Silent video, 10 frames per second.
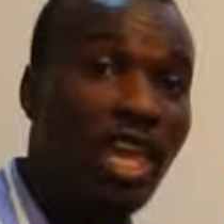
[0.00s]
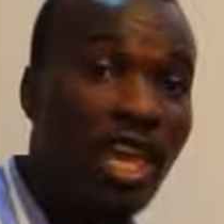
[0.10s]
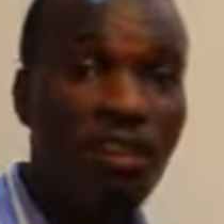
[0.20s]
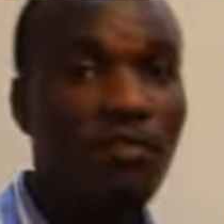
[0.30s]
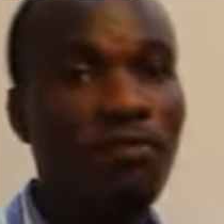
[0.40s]

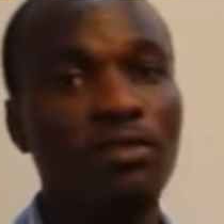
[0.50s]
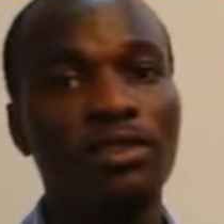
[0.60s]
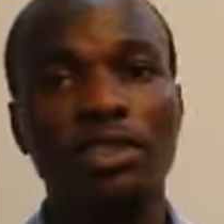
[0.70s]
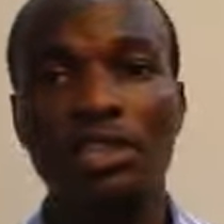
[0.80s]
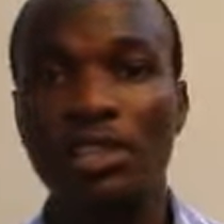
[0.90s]
If
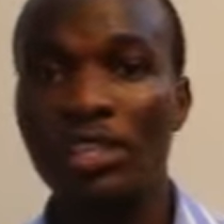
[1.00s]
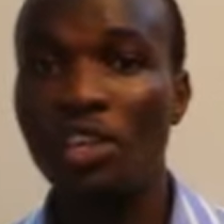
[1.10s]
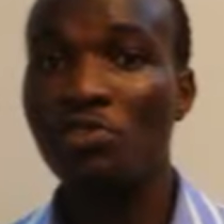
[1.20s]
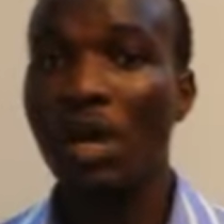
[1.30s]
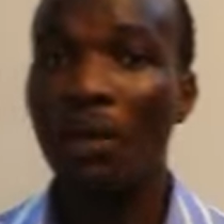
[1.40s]

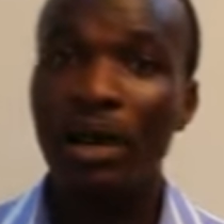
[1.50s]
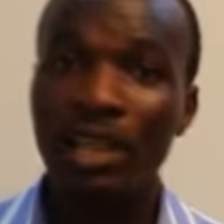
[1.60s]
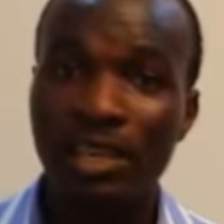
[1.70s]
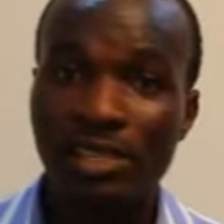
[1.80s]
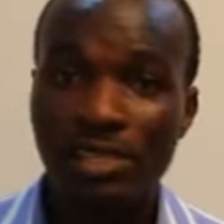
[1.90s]
the trial
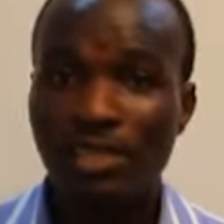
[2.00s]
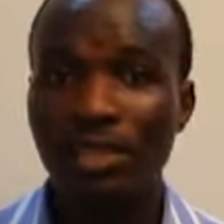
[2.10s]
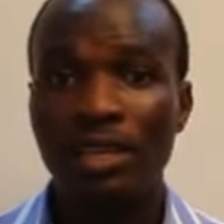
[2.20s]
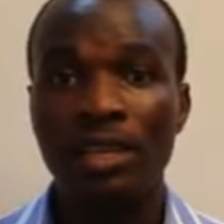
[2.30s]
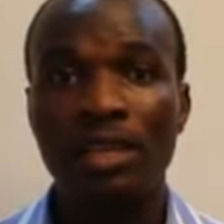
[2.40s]
balance
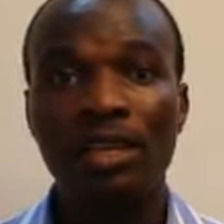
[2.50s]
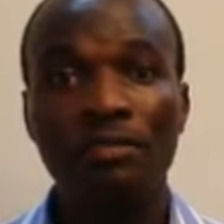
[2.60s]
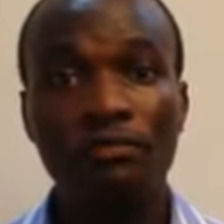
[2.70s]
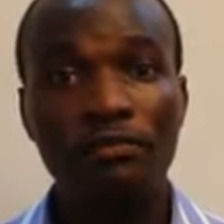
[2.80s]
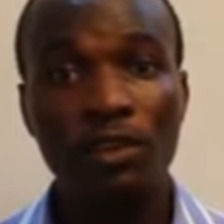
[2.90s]

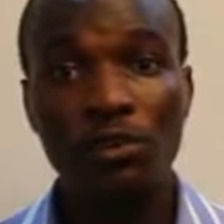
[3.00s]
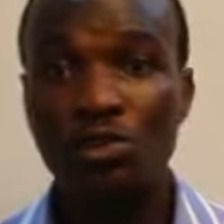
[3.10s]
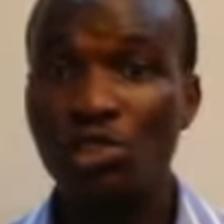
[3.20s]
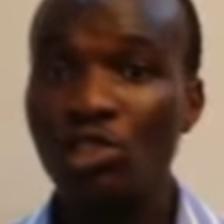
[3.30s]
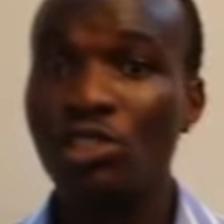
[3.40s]

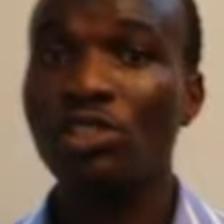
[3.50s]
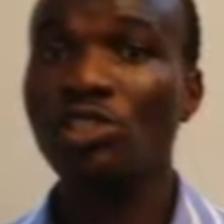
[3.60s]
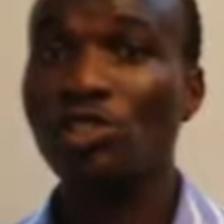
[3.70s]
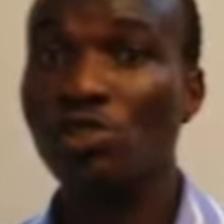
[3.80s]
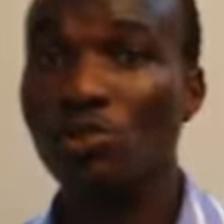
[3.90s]
fails
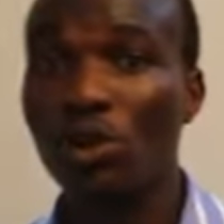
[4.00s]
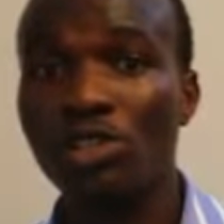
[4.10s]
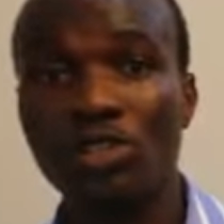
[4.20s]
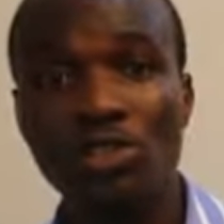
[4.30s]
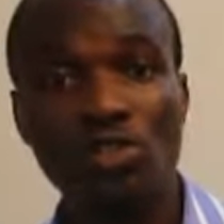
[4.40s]

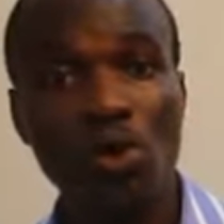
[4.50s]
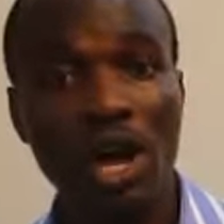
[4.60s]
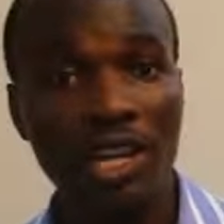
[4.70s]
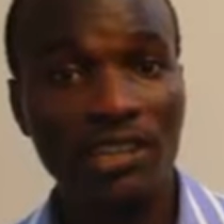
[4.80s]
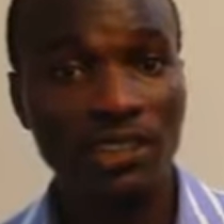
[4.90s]
to
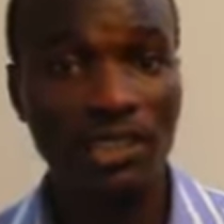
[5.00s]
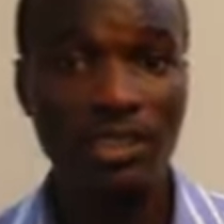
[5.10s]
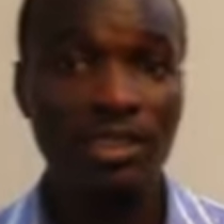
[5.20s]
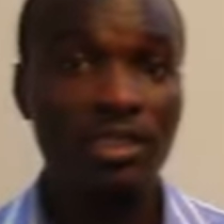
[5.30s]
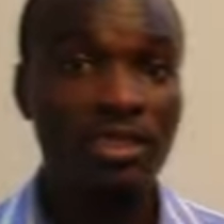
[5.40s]
agree,
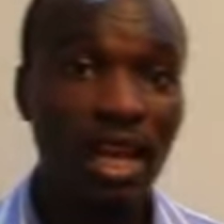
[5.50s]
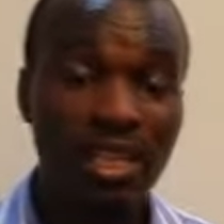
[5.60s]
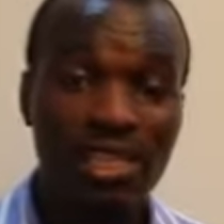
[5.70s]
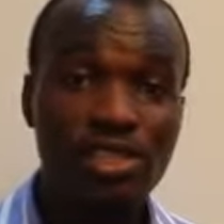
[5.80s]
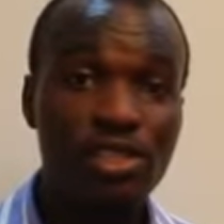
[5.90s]

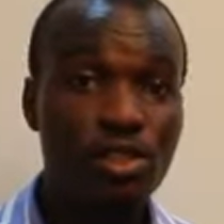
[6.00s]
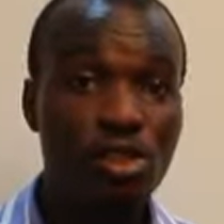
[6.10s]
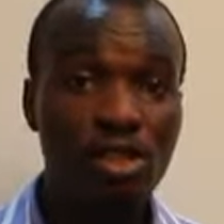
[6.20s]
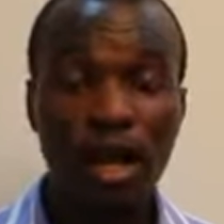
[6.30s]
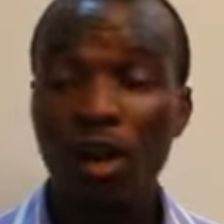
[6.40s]
that is the
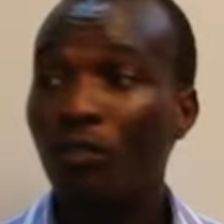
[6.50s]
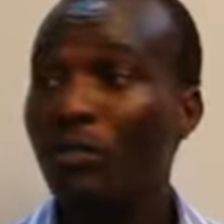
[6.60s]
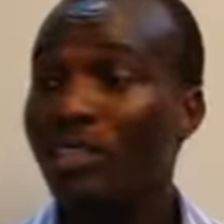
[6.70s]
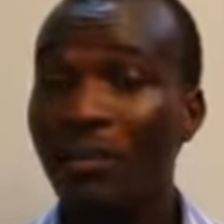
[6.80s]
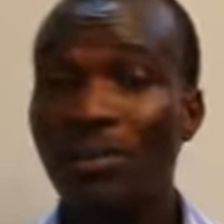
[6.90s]
total of
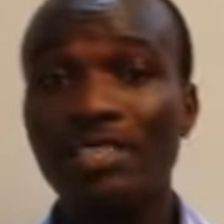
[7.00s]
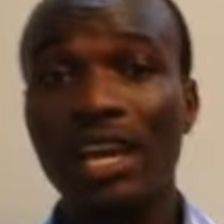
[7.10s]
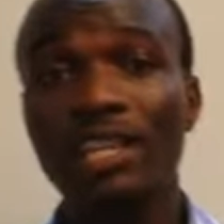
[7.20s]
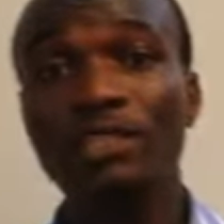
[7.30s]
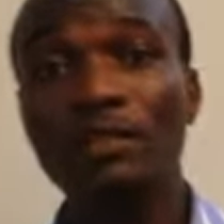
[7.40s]
the debit
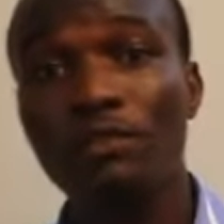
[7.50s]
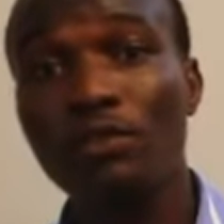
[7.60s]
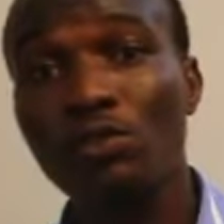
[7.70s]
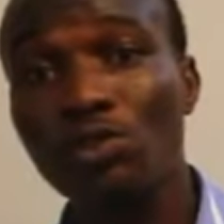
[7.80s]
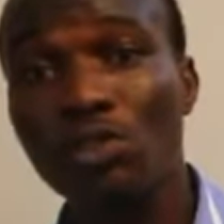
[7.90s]
side
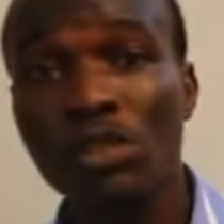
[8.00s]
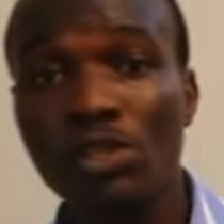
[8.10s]
refuse